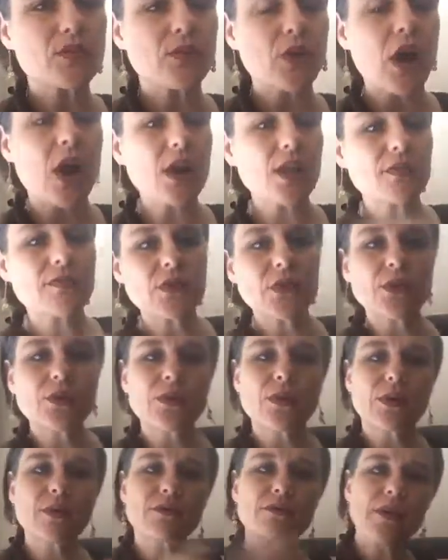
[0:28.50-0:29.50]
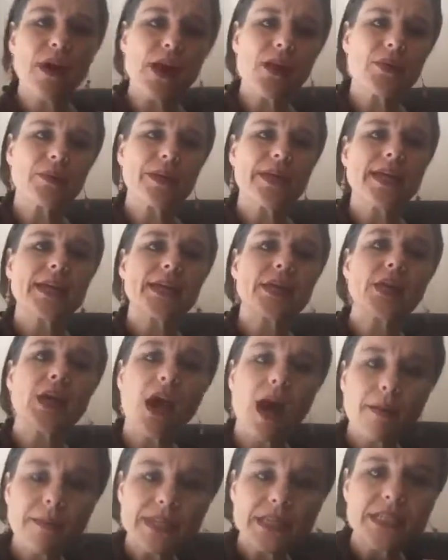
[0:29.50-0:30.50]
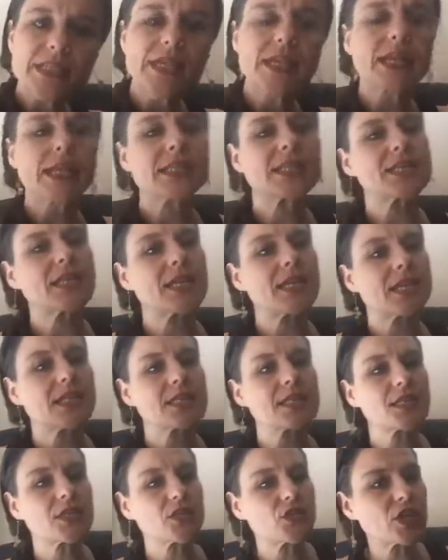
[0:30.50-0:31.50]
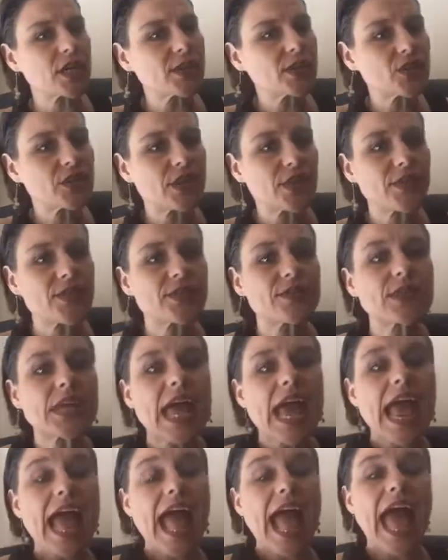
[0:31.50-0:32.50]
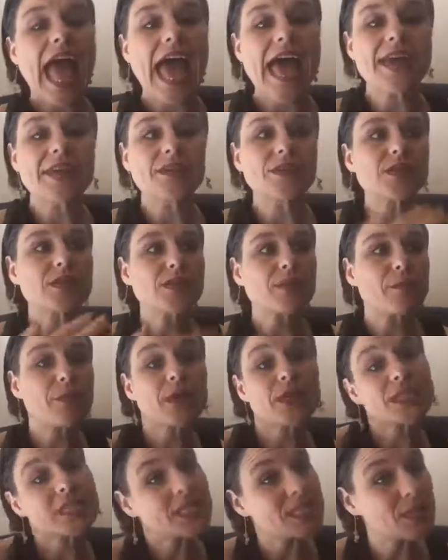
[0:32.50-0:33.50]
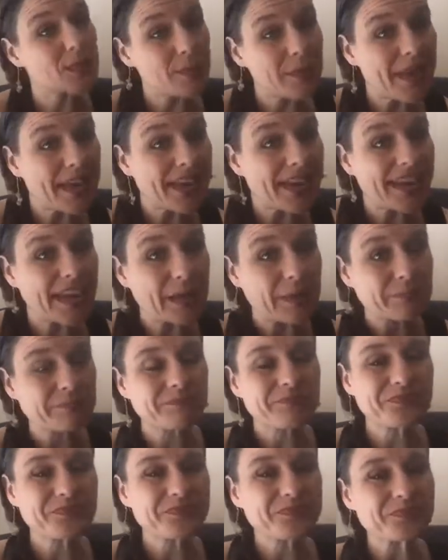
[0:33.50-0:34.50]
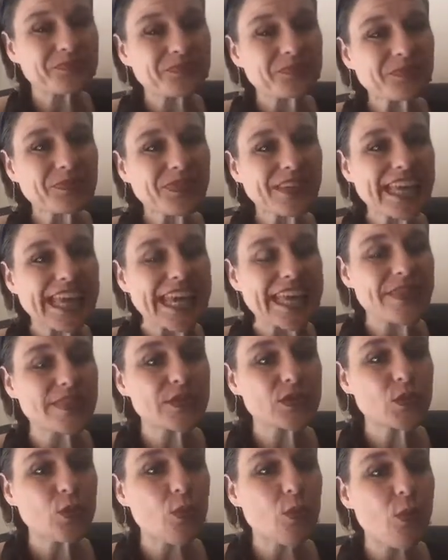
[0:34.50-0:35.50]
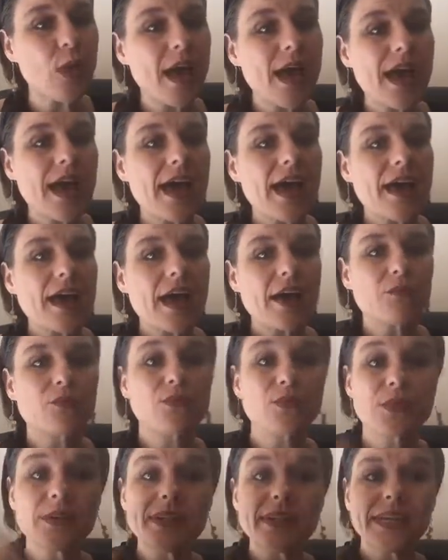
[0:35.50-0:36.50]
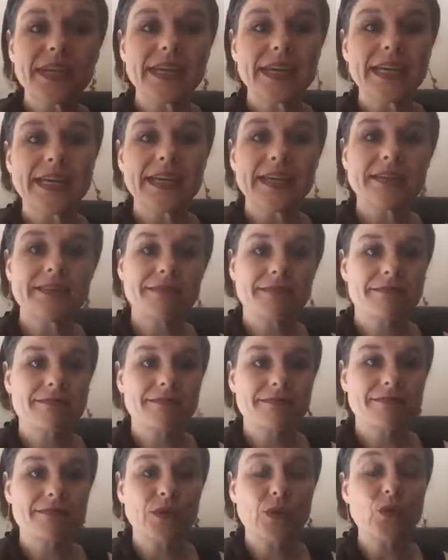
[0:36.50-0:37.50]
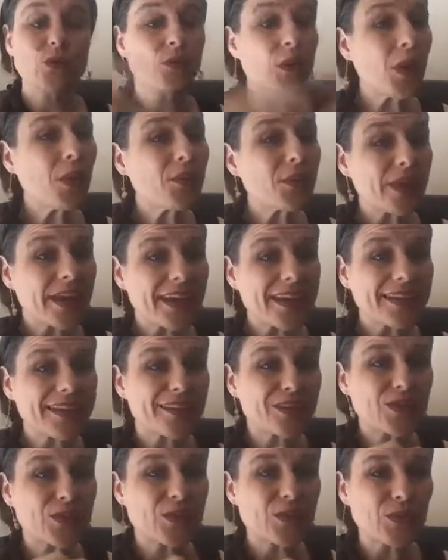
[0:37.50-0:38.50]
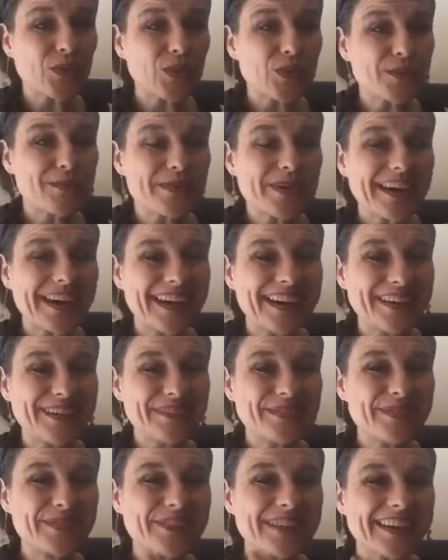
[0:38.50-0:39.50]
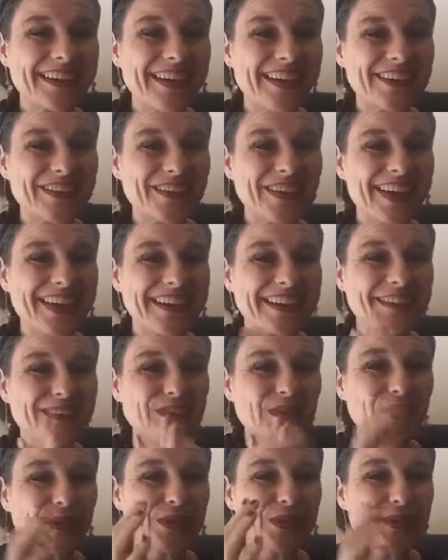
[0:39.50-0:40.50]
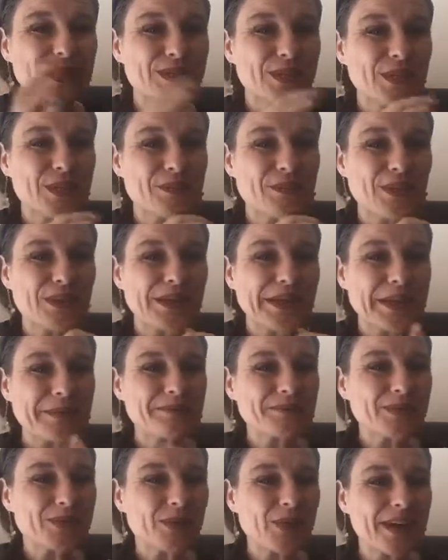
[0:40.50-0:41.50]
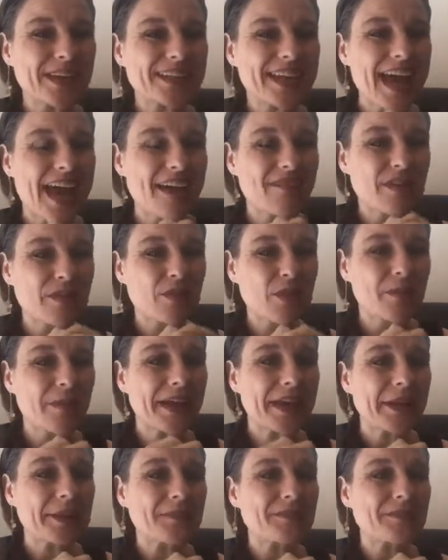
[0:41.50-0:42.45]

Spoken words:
all of you who are following and commenting and sending suggestions and participating in this really growing group of online learners and community. It's great to have everybody.